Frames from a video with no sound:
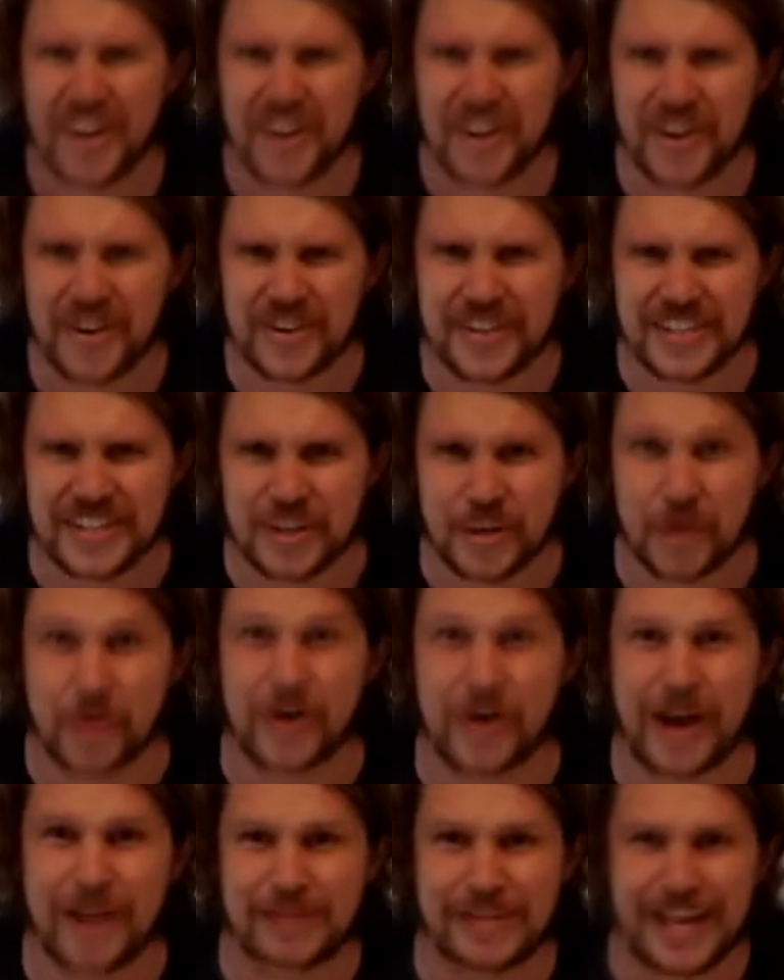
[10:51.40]
Who is it? Gordon
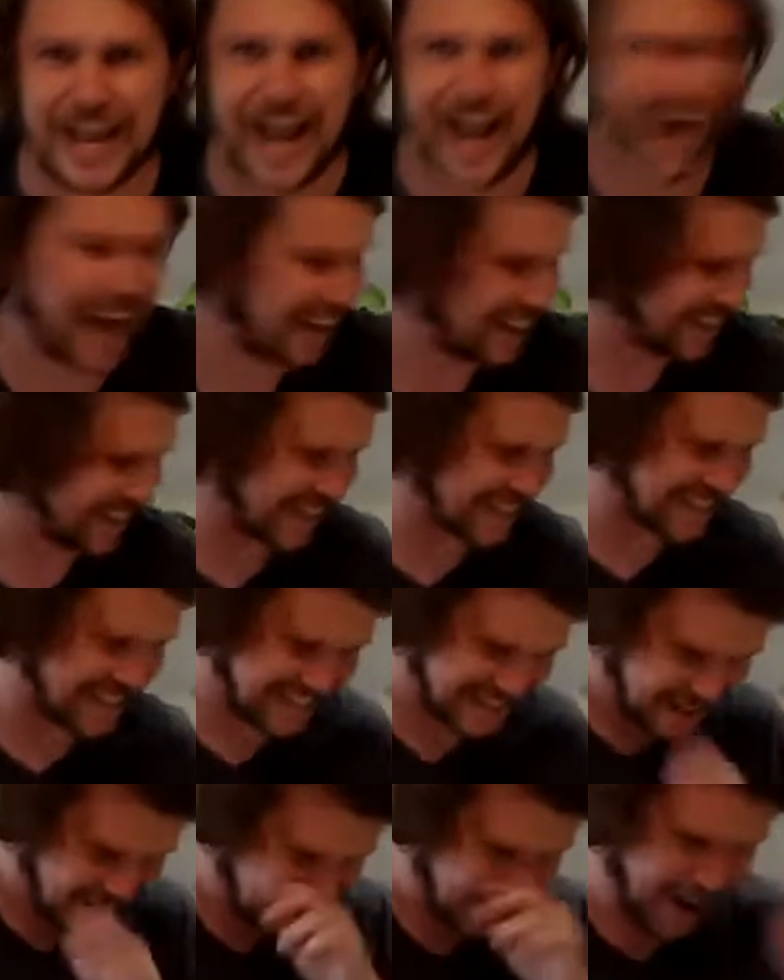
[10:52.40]
Ramsay. Aha, yes.
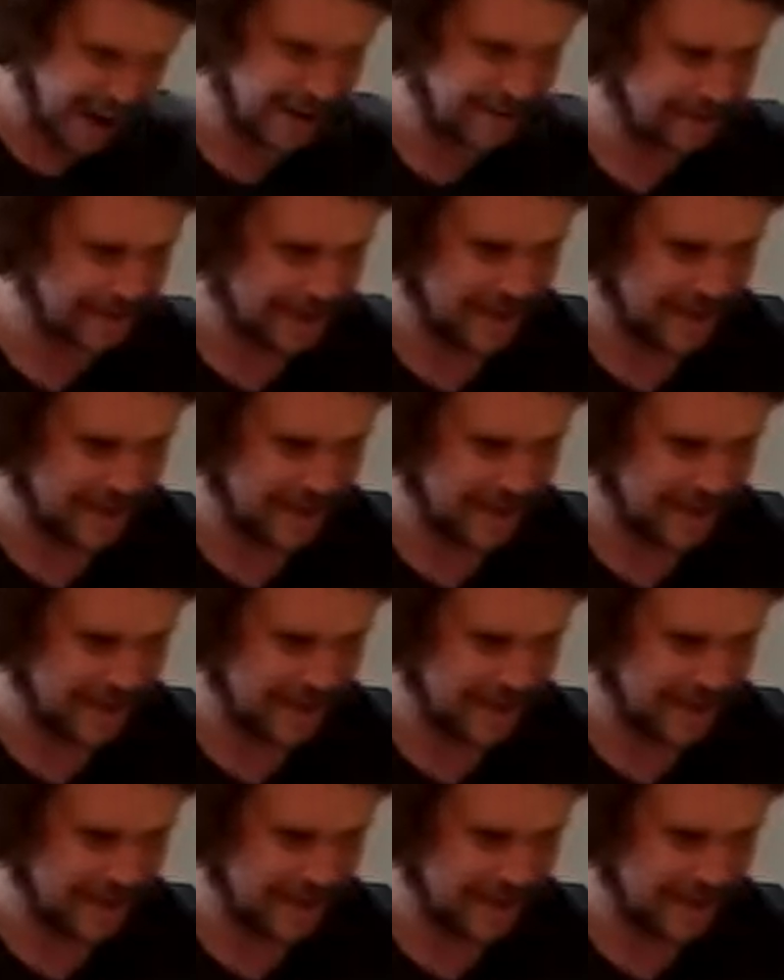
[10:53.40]
Right.